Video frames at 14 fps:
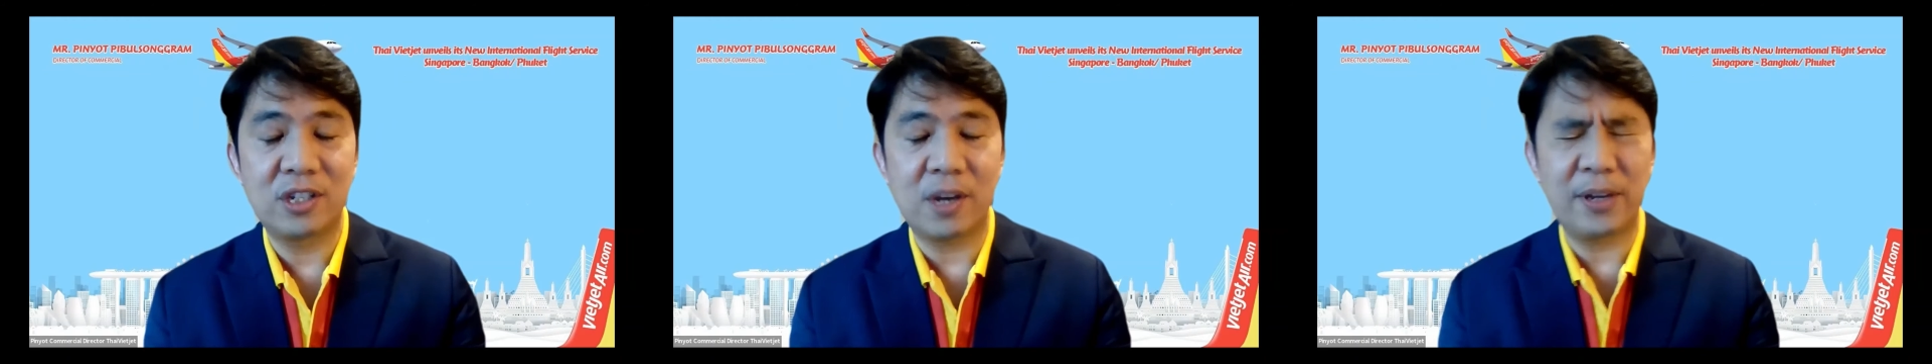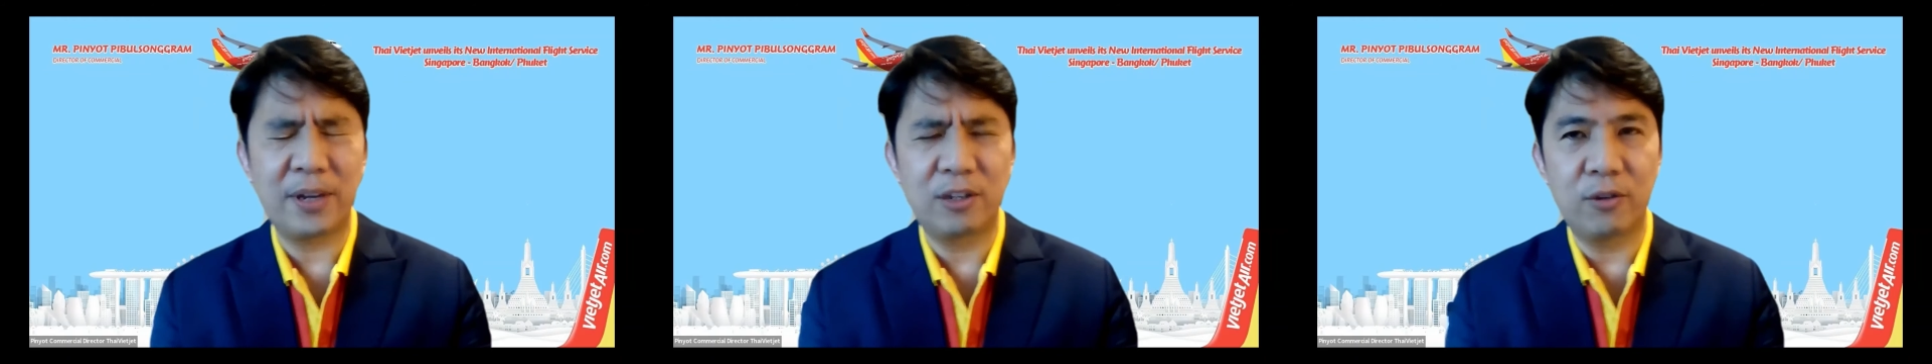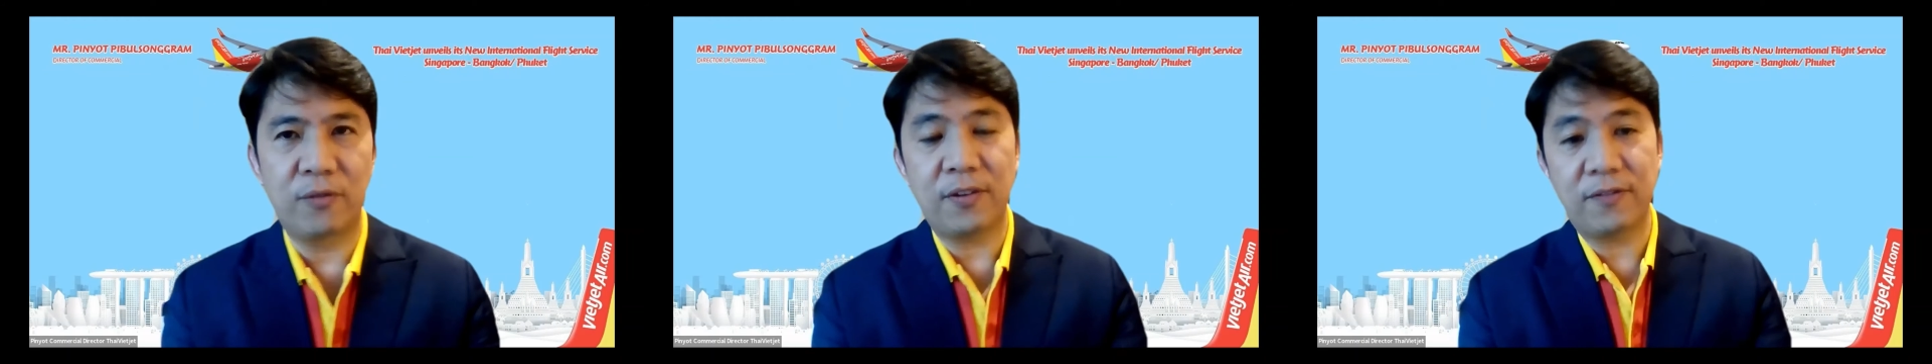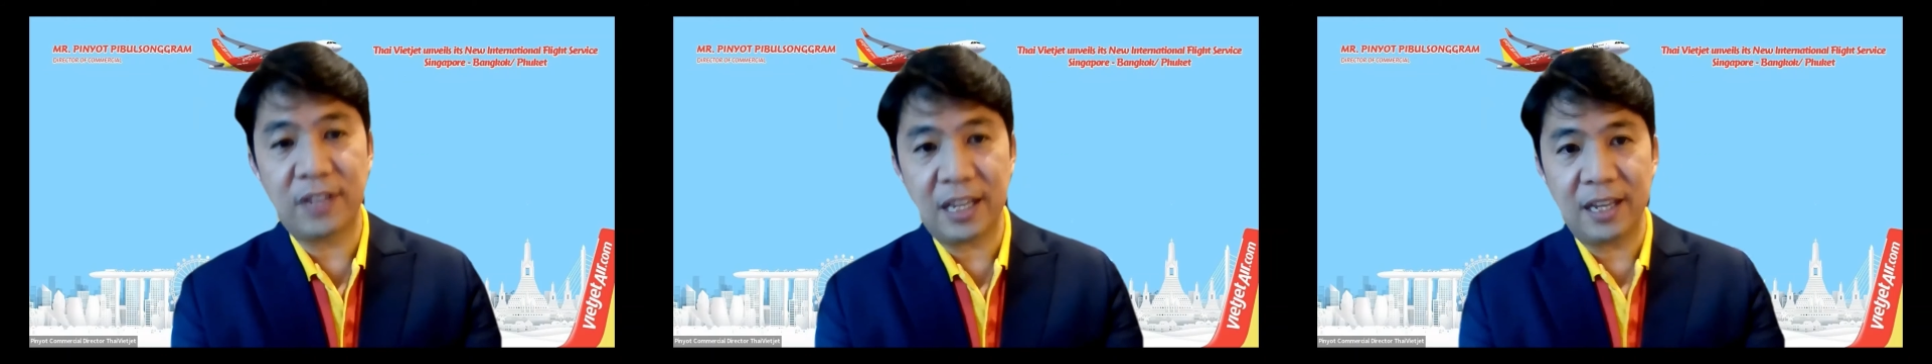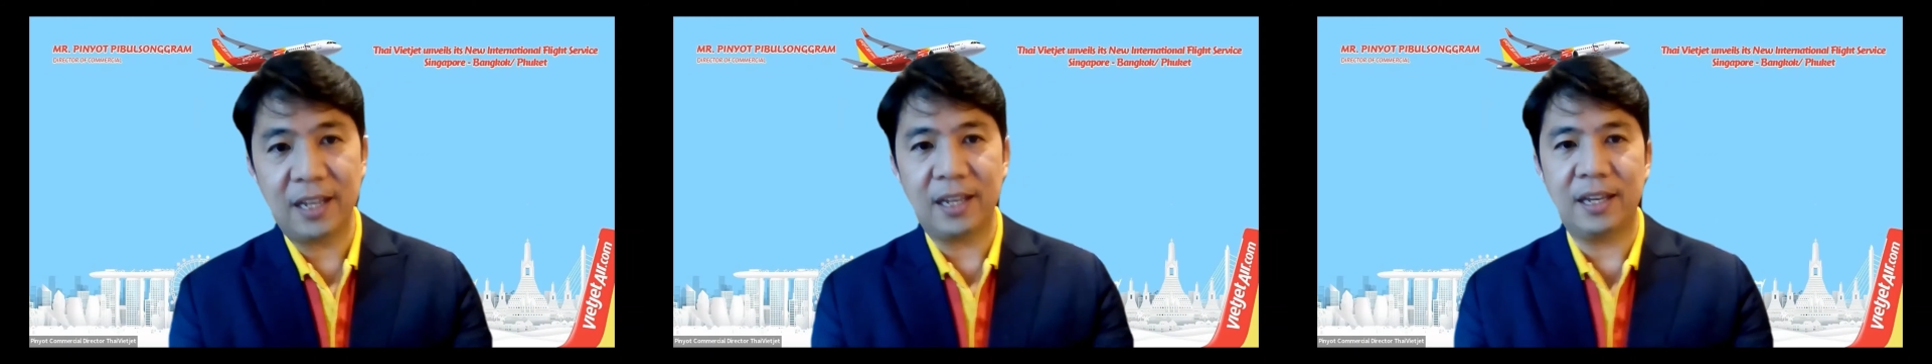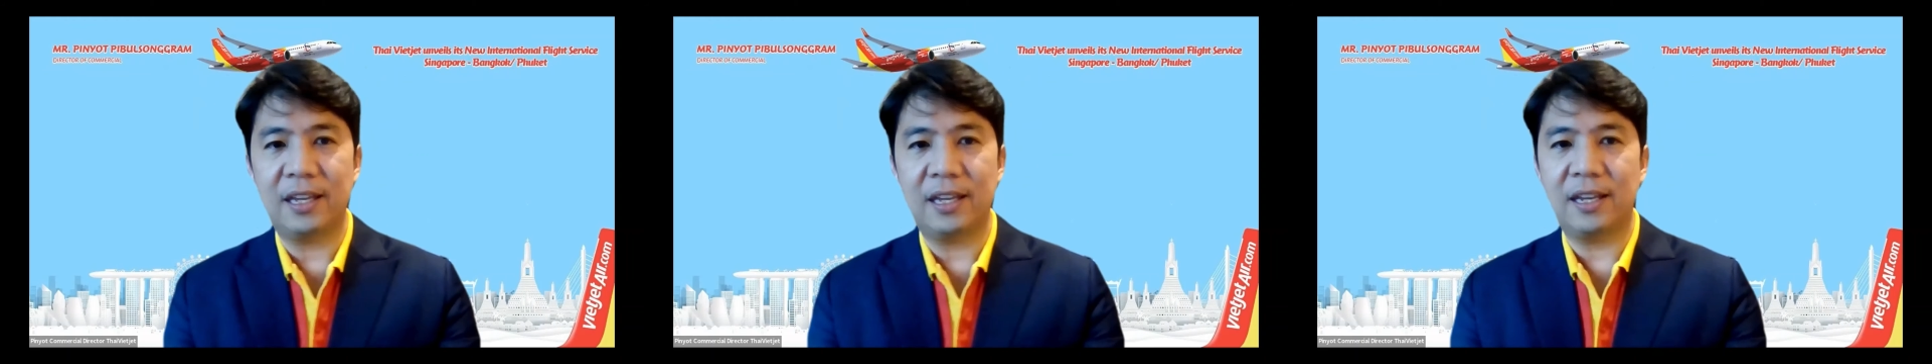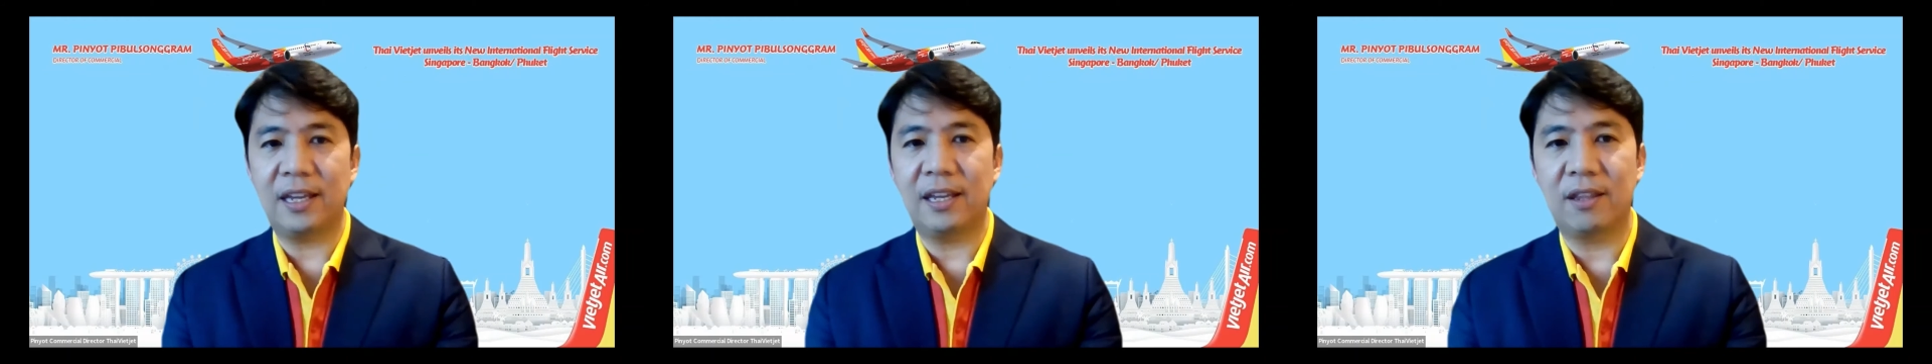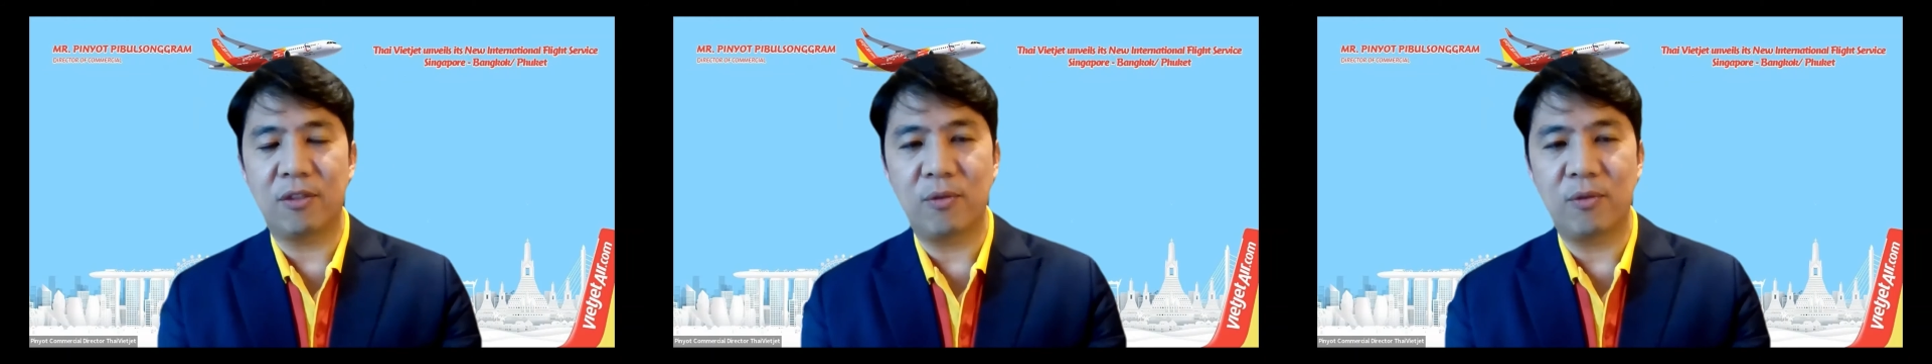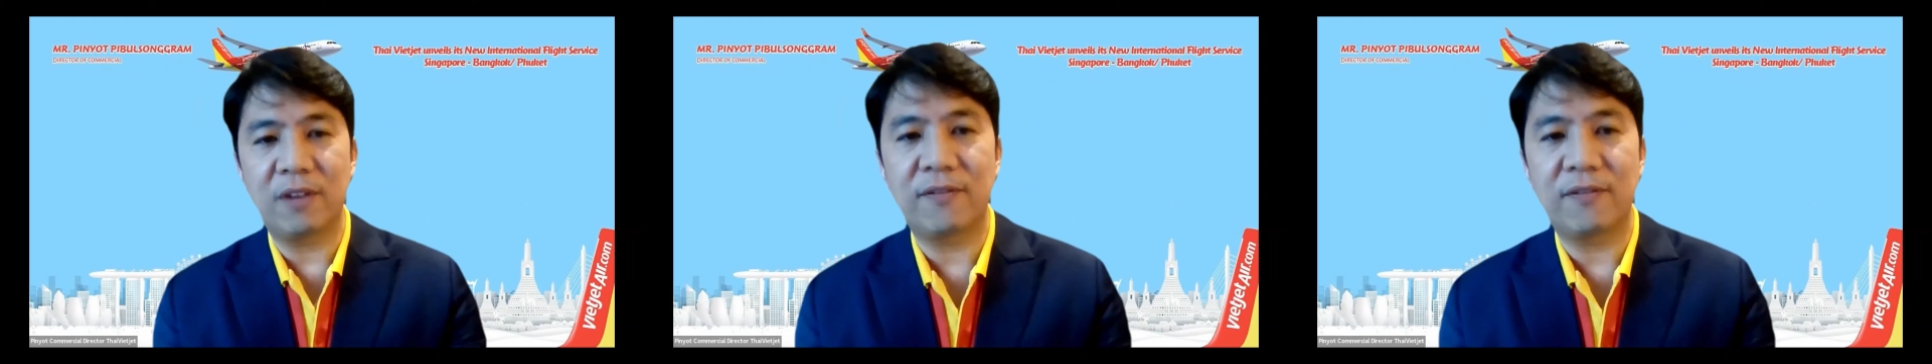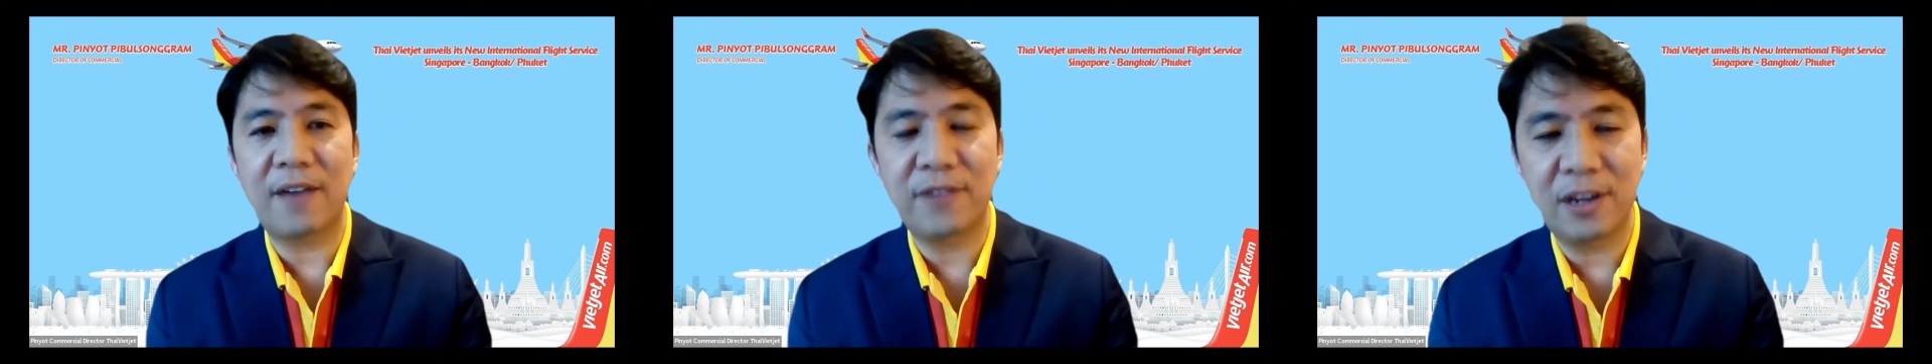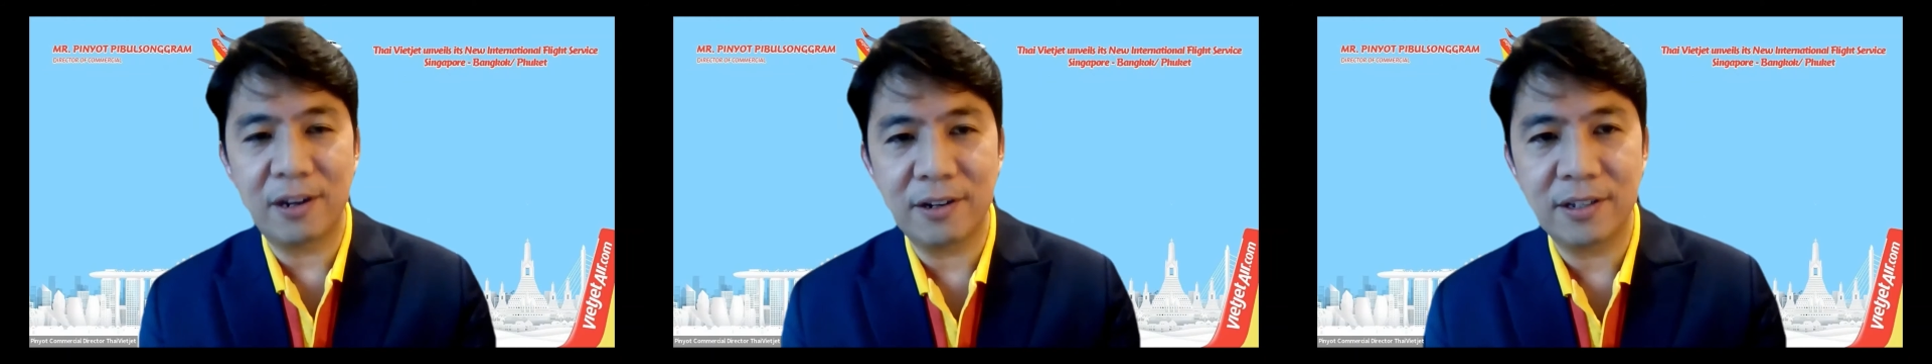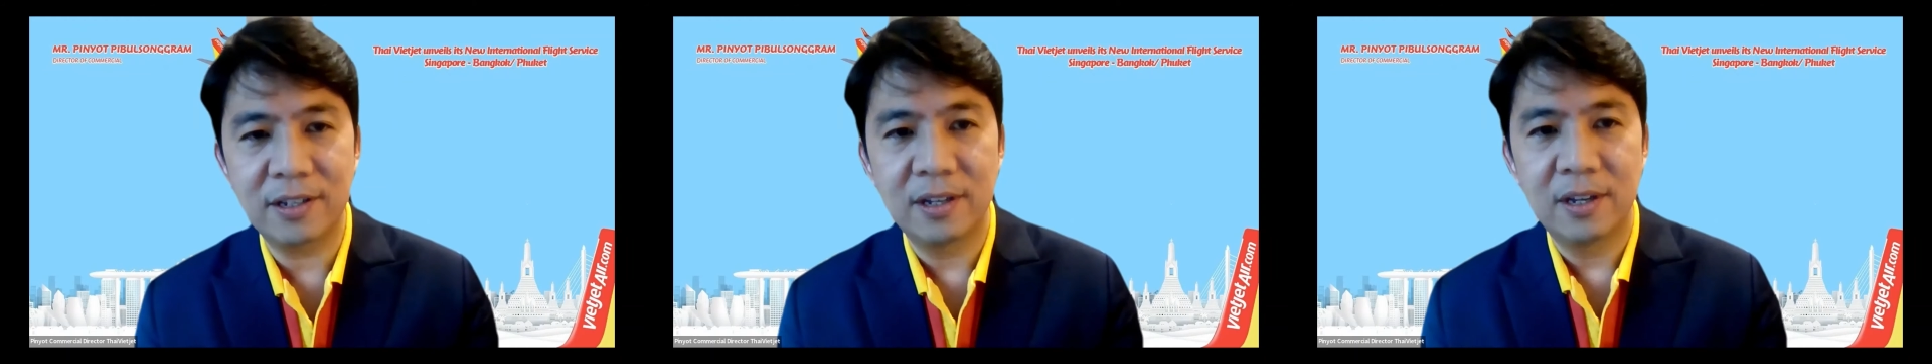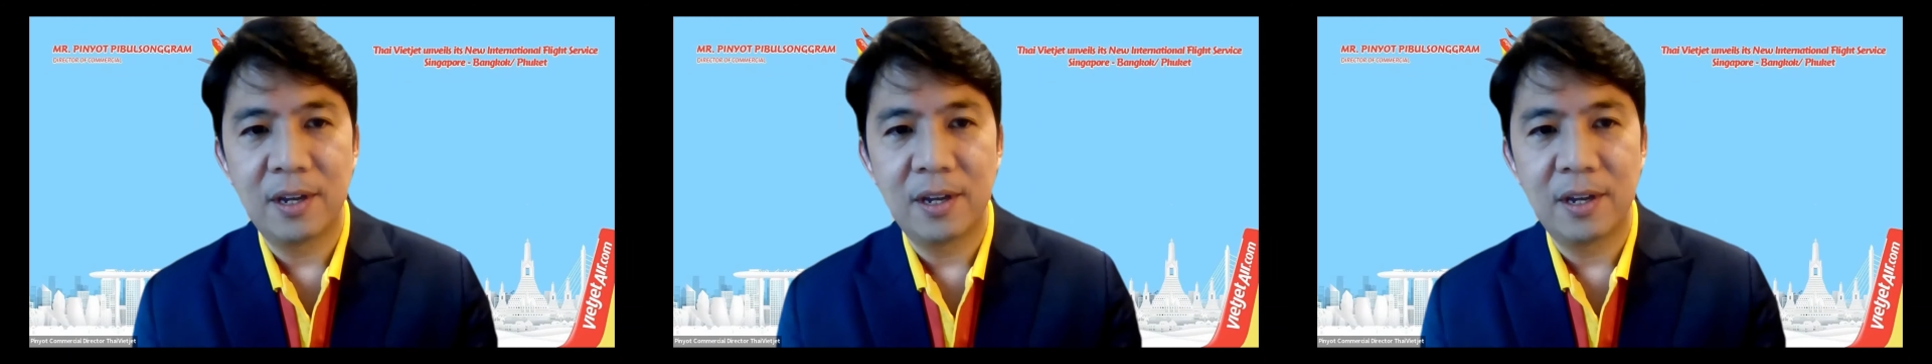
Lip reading: jumping to 50 in 3 to 5 years.